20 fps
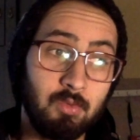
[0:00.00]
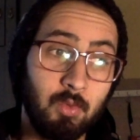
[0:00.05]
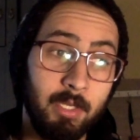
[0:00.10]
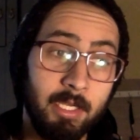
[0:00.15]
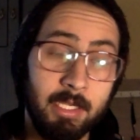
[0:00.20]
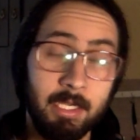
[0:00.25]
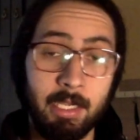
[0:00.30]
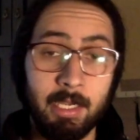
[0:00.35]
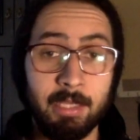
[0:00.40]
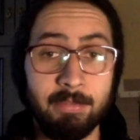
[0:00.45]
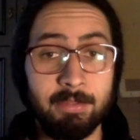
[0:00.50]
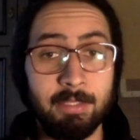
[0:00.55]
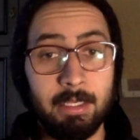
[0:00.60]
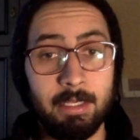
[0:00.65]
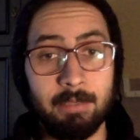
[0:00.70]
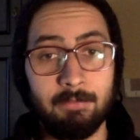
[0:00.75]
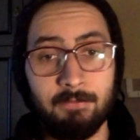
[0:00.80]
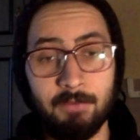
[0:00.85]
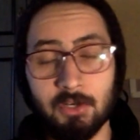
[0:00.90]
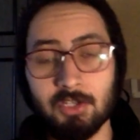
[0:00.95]
week, I had the
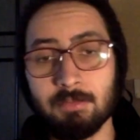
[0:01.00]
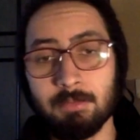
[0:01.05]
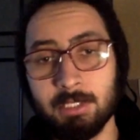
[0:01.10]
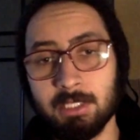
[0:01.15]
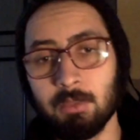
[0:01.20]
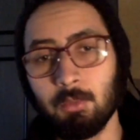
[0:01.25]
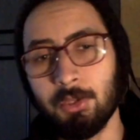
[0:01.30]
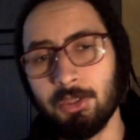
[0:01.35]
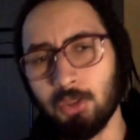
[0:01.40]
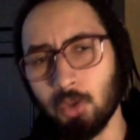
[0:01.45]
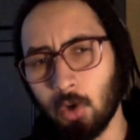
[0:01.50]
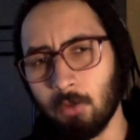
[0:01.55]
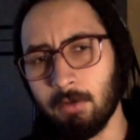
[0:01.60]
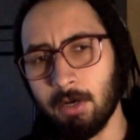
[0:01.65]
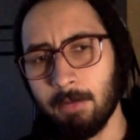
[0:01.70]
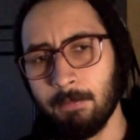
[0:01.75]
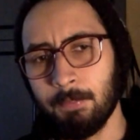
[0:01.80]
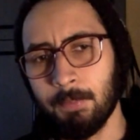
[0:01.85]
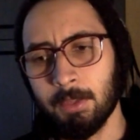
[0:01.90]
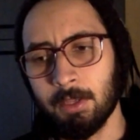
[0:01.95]
first meeting with
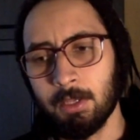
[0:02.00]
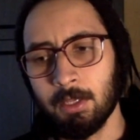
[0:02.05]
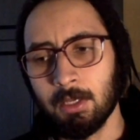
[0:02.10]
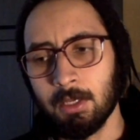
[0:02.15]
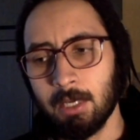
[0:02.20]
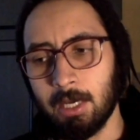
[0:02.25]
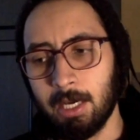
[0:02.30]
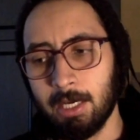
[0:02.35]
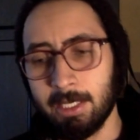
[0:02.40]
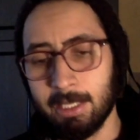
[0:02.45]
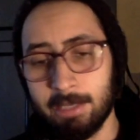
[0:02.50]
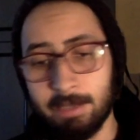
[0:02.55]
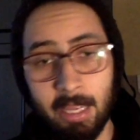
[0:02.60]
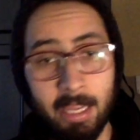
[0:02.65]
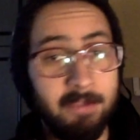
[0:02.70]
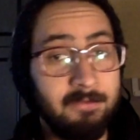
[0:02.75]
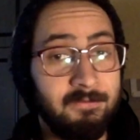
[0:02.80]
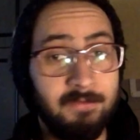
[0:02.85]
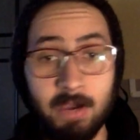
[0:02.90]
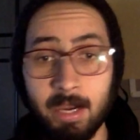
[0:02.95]
Nova. I
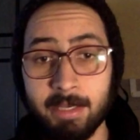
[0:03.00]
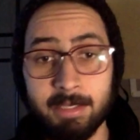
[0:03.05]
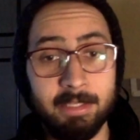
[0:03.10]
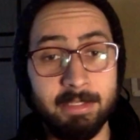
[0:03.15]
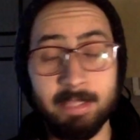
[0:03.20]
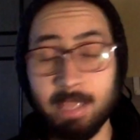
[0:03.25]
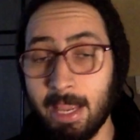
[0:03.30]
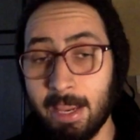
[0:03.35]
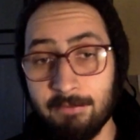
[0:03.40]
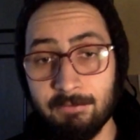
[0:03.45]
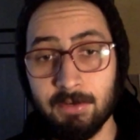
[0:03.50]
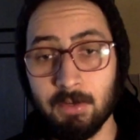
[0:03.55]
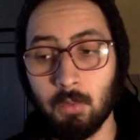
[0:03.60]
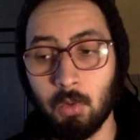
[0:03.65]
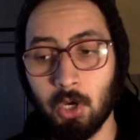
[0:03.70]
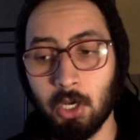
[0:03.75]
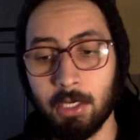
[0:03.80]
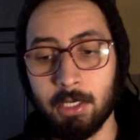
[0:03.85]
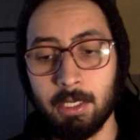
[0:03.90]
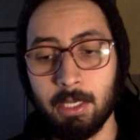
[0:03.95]
invited
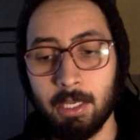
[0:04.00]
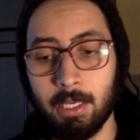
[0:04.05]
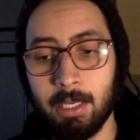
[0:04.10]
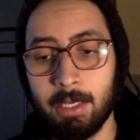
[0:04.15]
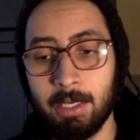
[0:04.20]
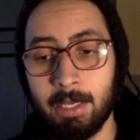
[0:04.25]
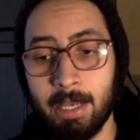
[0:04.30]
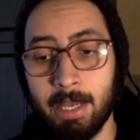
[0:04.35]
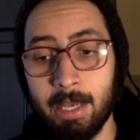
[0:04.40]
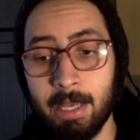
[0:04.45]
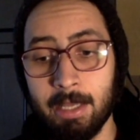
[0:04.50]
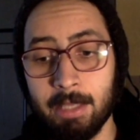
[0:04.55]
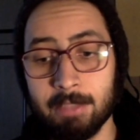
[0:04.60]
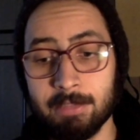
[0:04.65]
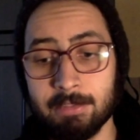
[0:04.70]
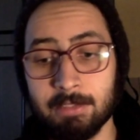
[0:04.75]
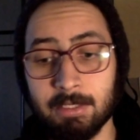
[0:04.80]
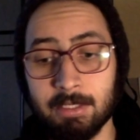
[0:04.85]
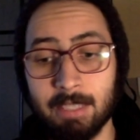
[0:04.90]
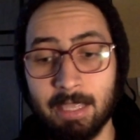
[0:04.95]
everyone and I had
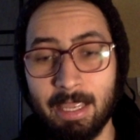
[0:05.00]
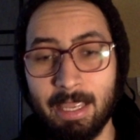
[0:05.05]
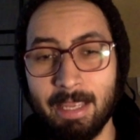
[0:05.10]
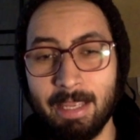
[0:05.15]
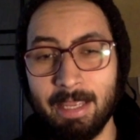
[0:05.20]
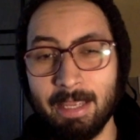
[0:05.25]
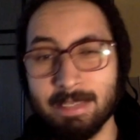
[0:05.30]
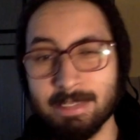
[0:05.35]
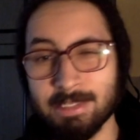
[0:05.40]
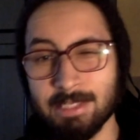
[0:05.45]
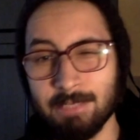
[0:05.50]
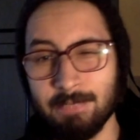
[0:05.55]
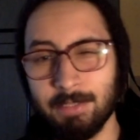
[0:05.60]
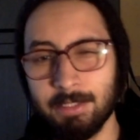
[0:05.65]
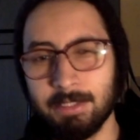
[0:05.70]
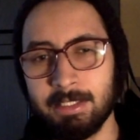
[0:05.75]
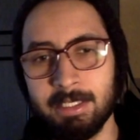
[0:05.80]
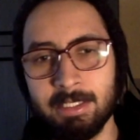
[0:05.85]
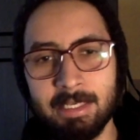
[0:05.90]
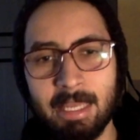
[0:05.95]

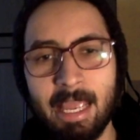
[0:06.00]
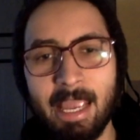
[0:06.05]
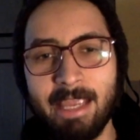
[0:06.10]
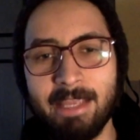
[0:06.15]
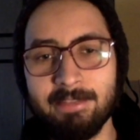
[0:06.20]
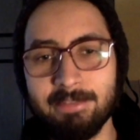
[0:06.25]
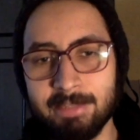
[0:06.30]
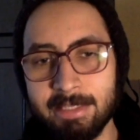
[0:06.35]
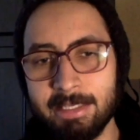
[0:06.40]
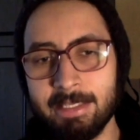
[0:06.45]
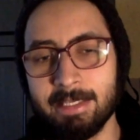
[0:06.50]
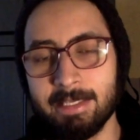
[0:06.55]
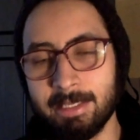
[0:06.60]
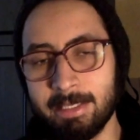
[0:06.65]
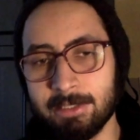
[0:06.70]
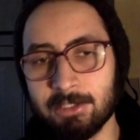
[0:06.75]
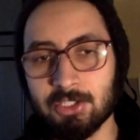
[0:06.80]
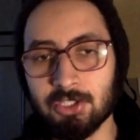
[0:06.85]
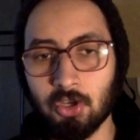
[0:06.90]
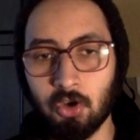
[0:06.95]
17, 18
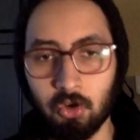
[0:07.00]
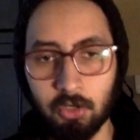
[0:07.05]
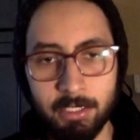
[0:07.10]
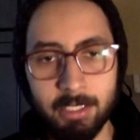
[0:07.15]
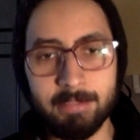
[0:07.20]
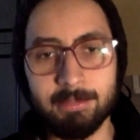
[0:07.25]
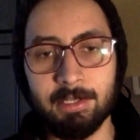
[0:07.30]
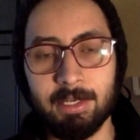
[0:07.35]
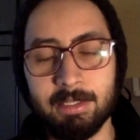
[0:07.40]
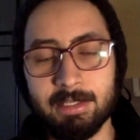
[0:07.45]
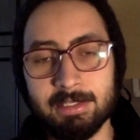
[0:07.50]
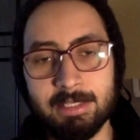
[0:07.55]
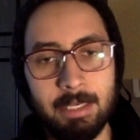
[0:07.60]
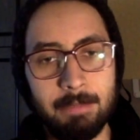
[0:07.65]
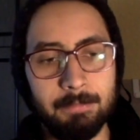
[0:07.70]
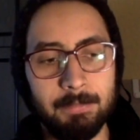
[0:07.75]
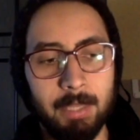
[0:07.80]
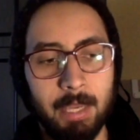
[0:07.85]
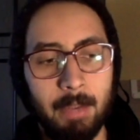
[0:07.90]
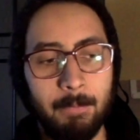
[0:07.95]
kids connected at the
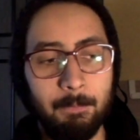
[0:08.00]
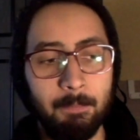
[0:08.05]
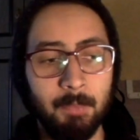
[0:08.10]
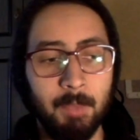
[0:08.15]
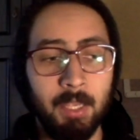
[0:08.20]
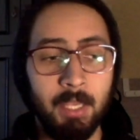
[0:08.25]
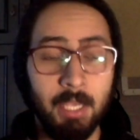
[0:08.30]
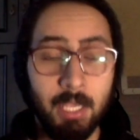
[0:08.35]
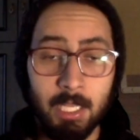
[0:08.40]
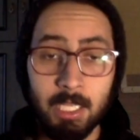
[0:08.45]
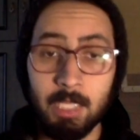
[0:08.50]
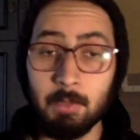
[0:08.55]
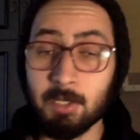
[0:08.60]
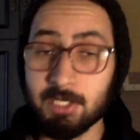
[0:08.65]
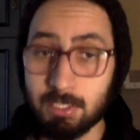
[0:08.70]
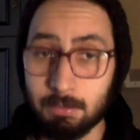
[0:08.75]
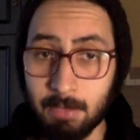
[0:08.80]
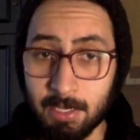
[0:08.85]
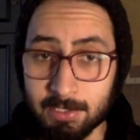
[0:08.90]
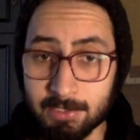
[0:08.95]
same time. It
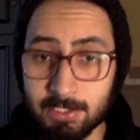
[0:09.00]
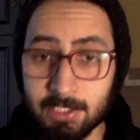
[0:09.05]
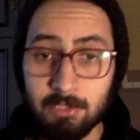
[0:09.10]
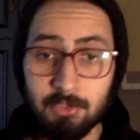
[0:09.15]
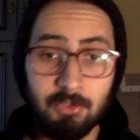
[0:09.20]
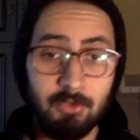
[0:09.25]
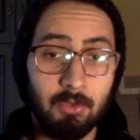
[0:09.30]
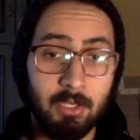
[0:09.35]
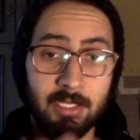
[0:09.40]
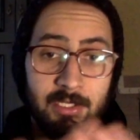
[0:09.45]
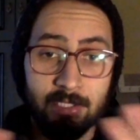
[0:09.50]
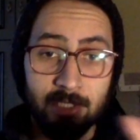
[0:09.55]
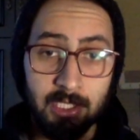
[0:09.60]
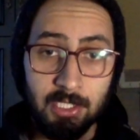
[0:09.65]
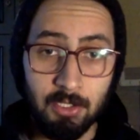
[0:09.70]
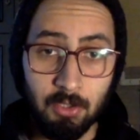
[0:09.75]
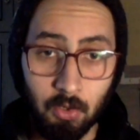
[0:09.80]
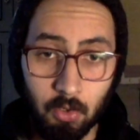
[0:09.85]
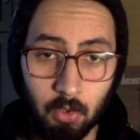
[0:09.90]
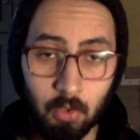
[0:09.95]
was amazing. You can
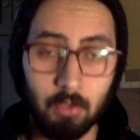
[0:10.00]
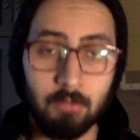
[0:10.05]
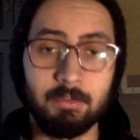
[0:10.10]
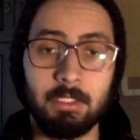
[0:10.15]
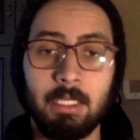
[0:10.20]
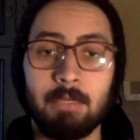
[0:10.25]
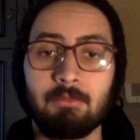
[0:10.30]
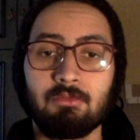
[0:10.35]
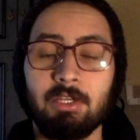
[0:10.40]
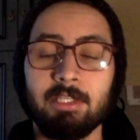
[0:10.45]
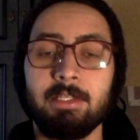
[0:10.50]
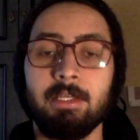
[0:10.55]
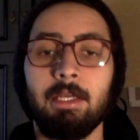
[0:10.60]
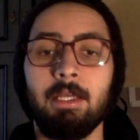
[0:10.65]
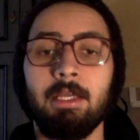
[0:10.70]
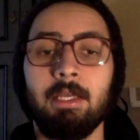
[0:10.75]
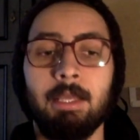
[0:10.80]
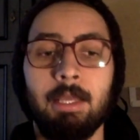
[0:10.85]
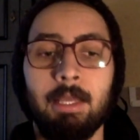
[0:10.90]
see all of them right there.